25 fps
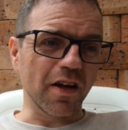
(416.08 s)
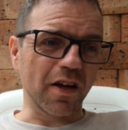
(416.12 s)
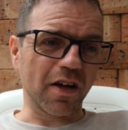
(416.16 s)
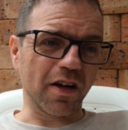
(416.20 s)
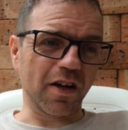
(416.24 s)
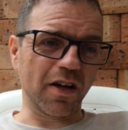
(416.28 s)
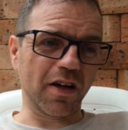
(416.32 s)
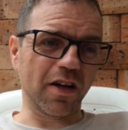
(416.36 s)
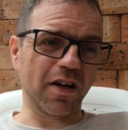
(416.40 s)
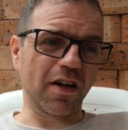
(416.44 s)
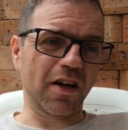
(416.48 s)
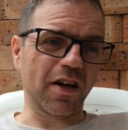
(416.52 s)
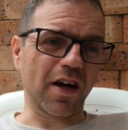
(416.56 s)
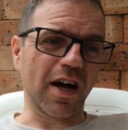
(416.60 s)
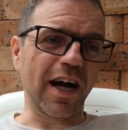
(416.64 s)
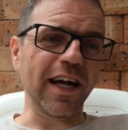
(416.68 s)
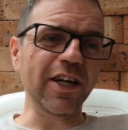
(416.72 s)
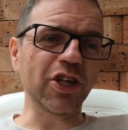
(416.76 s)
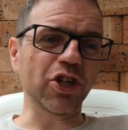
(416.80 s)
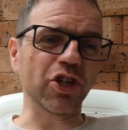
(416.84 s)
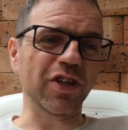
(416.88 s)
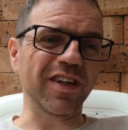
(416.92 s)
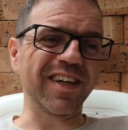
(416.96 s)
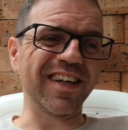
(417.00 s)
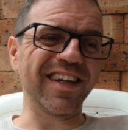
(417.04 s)

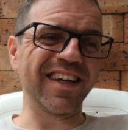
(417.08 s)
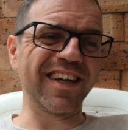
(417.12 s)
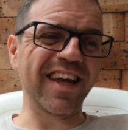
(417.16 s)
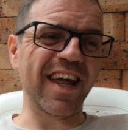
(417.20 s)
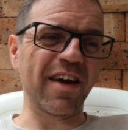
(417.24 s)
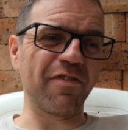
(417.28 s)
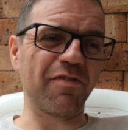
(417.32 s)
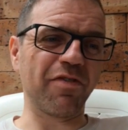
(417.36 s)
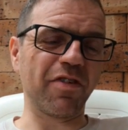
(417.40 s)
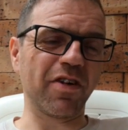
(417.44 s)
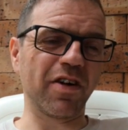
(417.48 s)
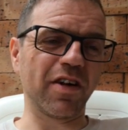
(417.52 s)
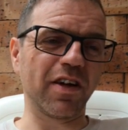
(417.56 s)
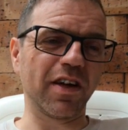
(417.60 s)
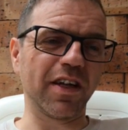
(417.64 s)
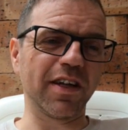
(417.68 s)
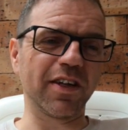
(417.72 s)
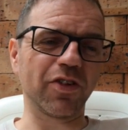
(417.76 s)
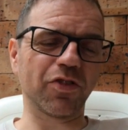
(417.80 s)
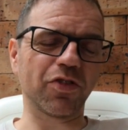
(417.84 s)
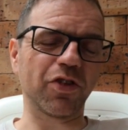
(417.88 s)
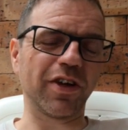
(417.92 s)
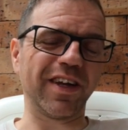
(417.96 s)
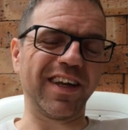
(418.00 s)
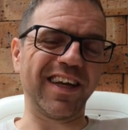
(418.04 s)
It should
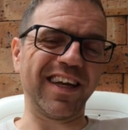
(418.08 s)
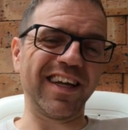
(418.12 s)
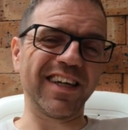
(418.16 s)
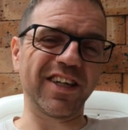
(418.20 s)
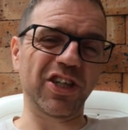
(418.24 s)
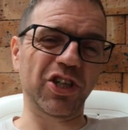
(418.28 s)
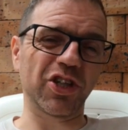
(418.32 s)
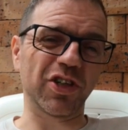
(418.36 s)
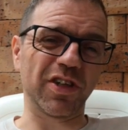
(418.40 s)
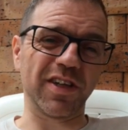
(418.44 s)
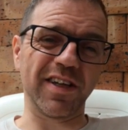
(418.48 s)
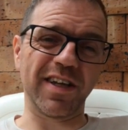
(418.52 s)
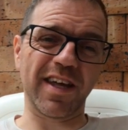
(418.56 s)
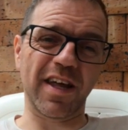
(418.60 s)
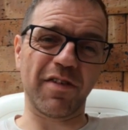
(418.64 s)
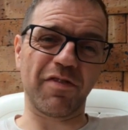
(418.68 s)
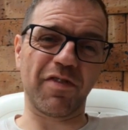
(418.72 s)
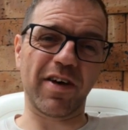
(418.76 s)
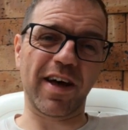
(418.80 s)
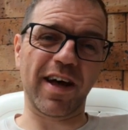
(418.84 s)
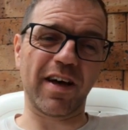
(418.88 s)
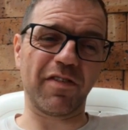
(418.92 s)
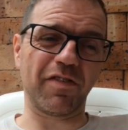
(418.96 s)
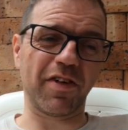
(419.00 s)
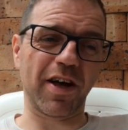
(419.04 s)

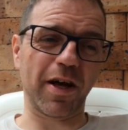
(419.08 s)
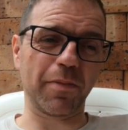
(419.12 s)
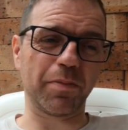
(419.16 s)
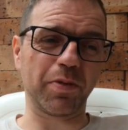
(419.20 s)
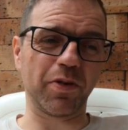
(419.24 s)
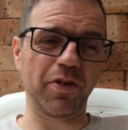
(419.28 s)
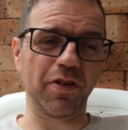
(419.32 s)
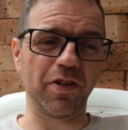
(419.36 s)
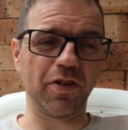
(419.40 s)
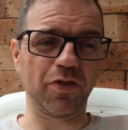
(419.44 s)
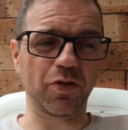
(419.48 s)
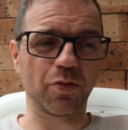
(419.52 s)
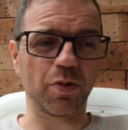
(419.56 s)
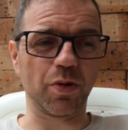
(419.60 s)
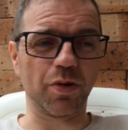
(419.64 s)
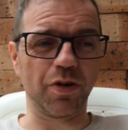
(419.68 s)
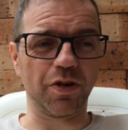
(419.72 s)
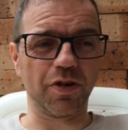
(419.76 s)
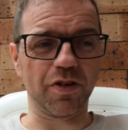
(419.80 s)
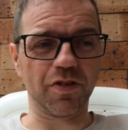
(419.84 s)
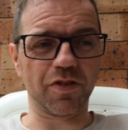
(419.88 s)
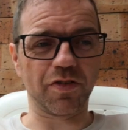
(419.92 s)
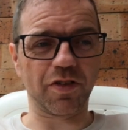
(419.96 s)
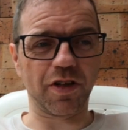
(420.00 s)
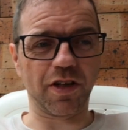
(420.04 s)
never have happened, he's
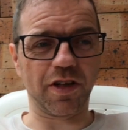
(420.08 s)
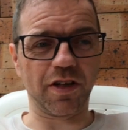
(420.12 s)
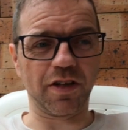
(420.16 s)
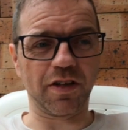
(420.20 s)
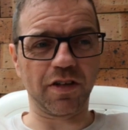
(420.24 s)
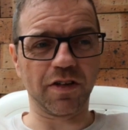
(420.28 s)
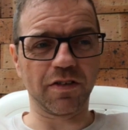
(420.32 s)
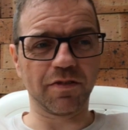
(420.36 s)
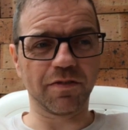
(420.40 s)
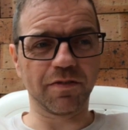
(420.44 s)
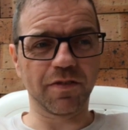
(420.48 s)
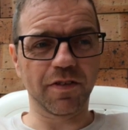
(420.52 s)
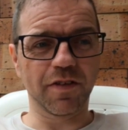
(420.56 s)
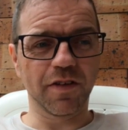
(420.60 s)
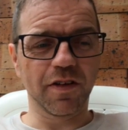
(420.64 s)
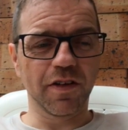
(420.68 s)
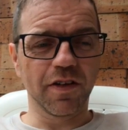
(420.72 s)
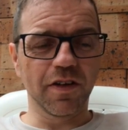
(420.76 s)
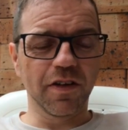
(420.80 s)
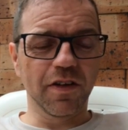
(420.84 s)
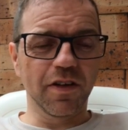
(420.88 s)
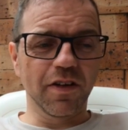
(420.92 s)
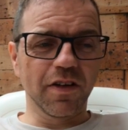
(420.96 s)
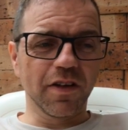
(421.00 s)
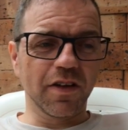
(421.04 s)
quoted as saying.
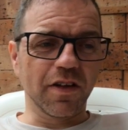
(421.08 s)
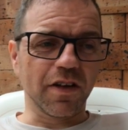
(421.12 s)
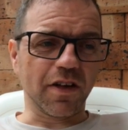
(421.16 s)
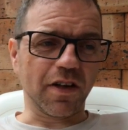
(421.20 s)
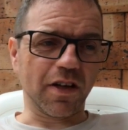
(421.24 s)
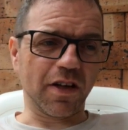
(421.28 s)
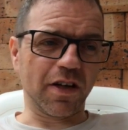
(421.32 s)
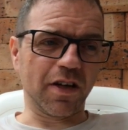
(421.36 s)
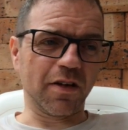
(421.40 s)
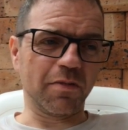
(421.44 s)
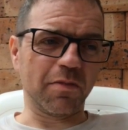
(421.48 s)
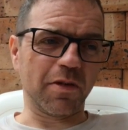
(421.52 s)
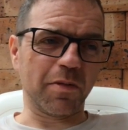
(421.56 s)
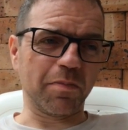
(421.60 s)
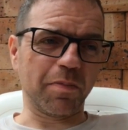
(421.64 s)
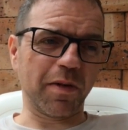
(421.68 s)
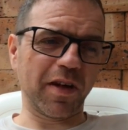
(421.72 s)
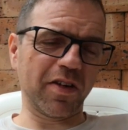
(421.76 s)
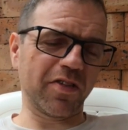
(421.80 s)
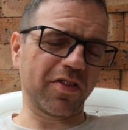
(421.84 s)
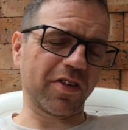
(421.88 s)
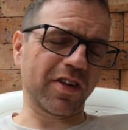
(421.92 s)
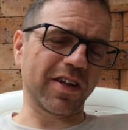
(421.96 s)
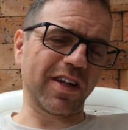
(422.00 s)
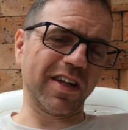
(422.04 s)
And
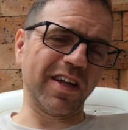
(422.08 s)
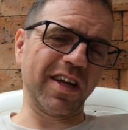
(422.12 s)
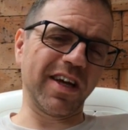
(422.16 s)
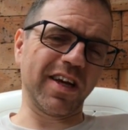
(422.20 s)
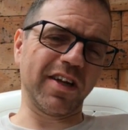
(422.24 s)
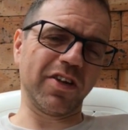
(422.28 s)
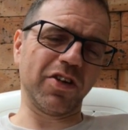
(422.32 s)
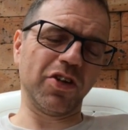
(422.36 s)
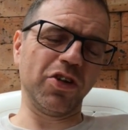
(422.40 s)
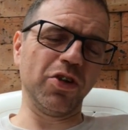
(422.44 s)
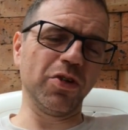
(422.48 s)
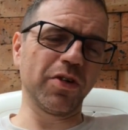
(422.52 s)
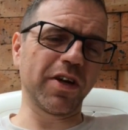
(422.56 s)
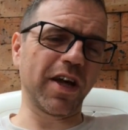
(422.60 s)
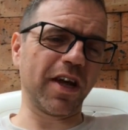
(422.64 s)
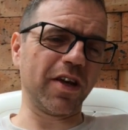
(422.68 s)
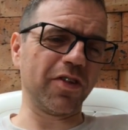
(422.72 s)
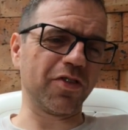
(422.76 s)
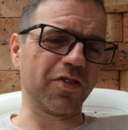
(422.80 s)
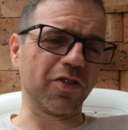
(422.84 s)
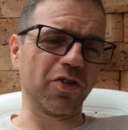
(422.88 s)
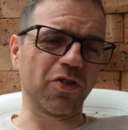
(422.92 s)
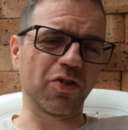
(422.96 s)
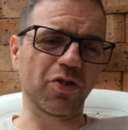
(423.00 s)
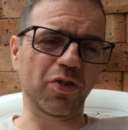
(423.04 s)
basically, yeah, the UK
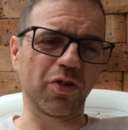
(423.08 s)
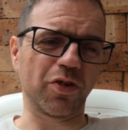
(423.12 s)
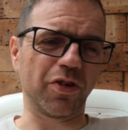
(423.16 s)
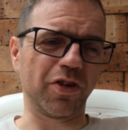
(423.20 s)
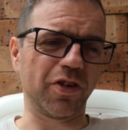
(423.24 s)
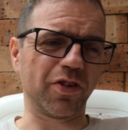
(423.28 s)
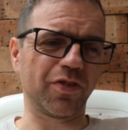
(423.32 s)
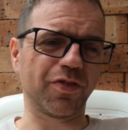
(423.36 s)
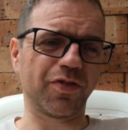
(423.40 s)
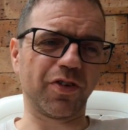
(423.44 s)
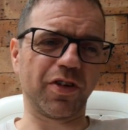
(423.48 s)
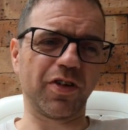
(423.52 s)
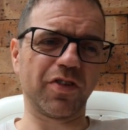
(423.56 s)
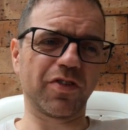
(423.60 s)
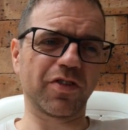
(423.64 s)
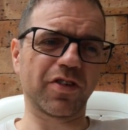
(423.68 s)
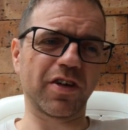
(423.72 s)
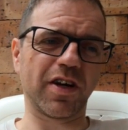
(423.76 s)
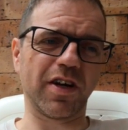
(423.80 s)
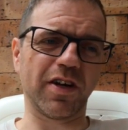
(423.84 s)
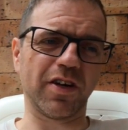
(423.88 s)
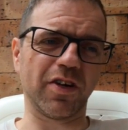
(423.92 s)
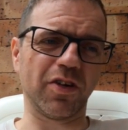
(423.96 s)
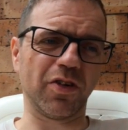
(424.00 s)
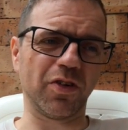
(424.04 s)
is notorious for this
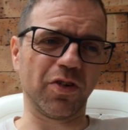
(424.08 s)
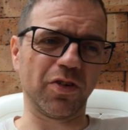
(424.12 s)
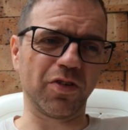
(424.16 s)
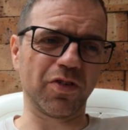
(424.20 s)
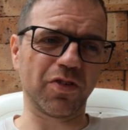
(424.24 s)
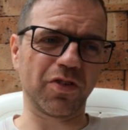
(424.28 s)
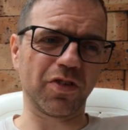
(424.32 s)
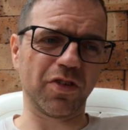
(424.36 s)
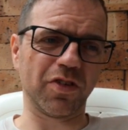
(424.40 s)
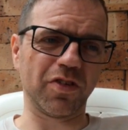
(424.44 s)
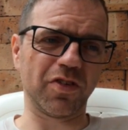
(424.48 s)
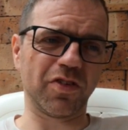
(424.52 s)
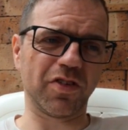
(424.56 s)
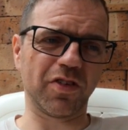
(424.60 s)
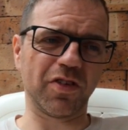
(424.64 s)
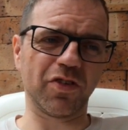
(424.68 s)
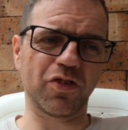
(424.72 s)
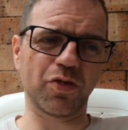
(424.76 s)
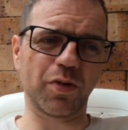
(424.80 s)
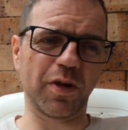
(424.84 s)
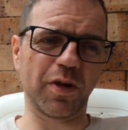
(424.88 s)
kind of nonsense. In